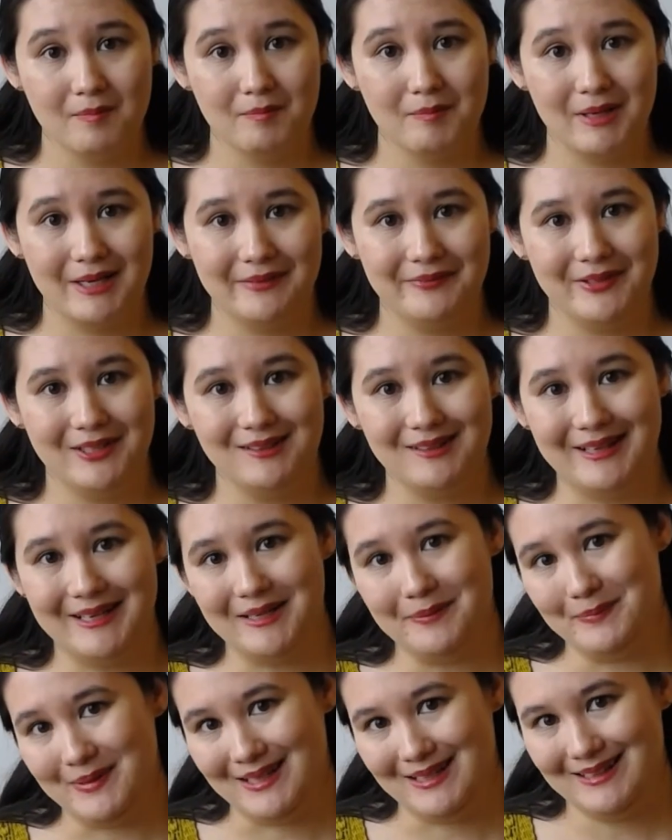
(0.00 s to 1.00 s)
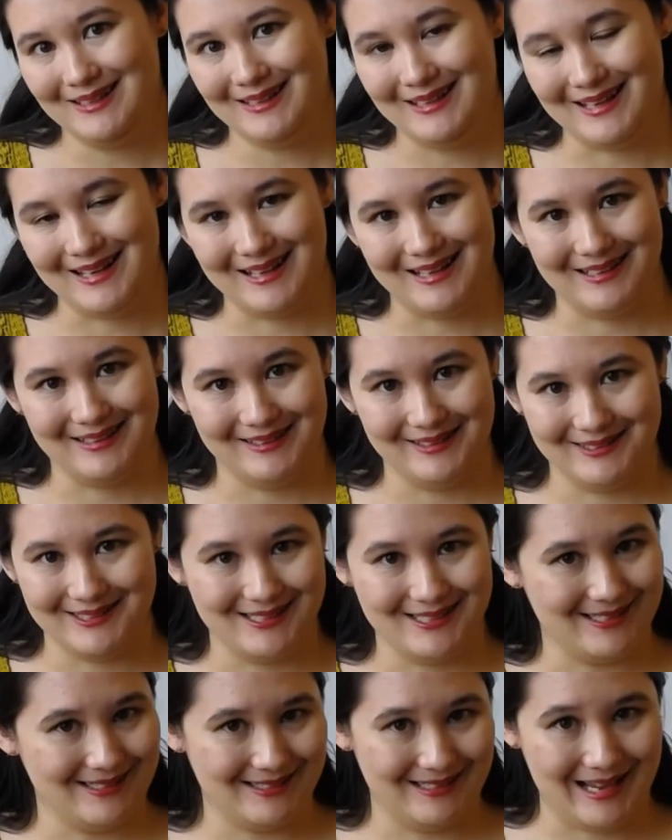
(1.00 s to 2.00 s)
But if you're like me and you
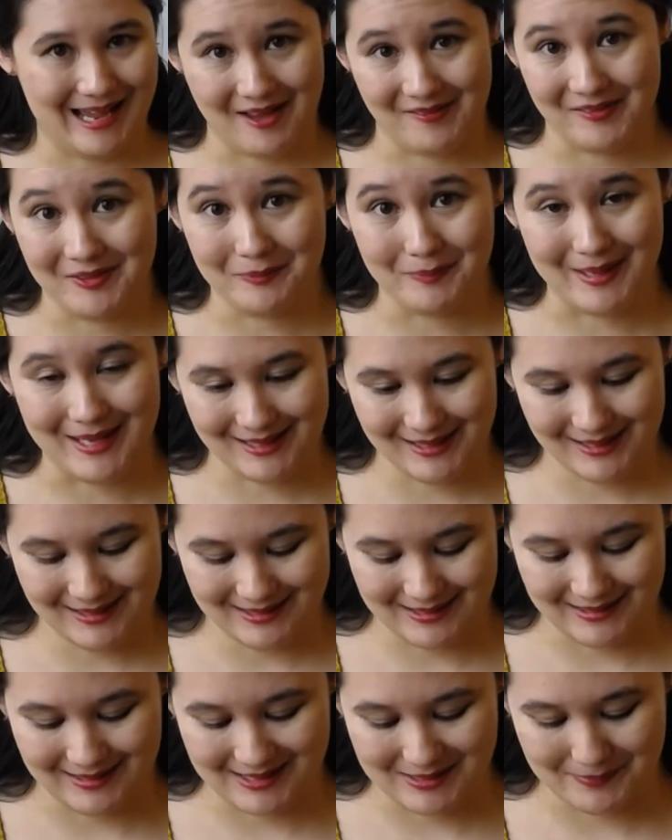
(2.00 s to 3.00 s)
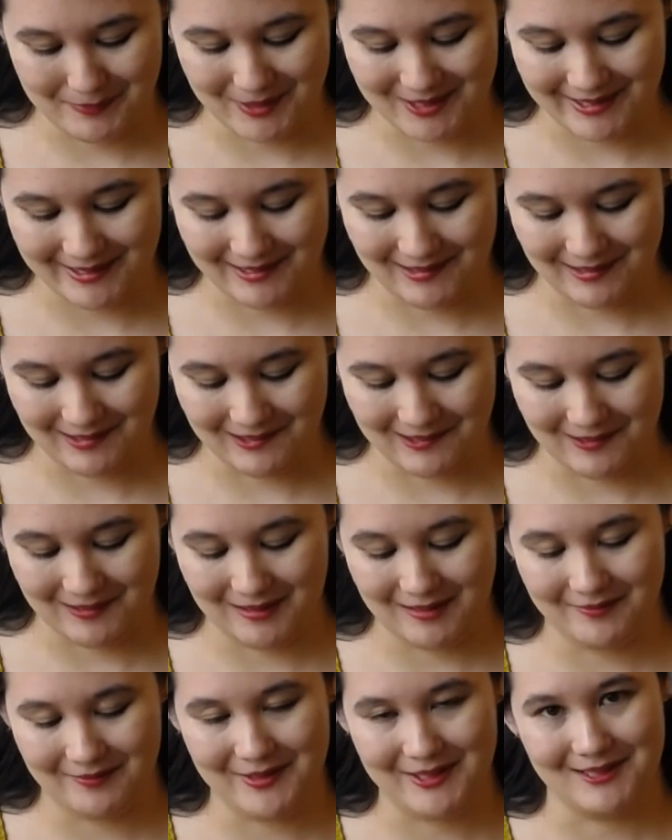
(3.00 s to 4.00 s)
just haven't made it to this particular
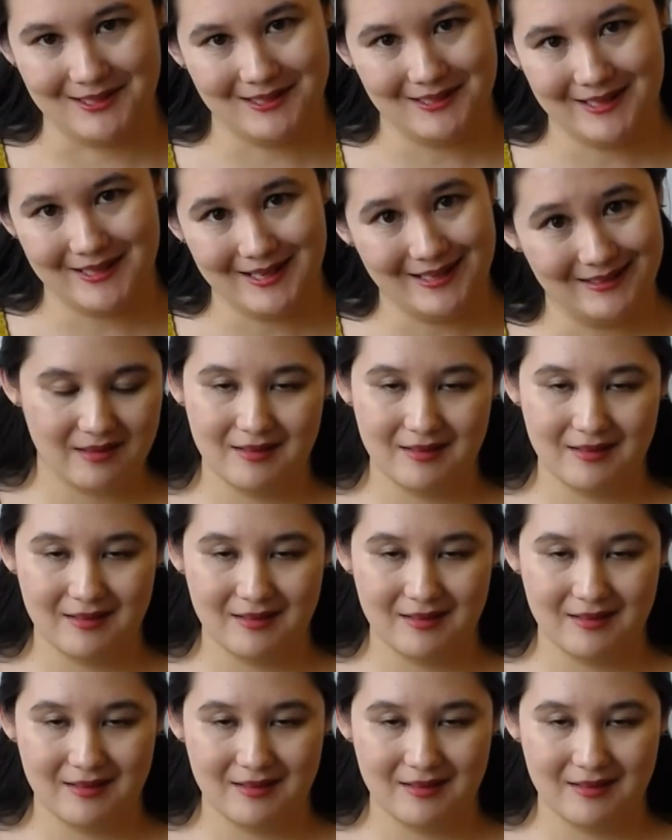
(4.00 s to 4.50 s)
corner of the internet,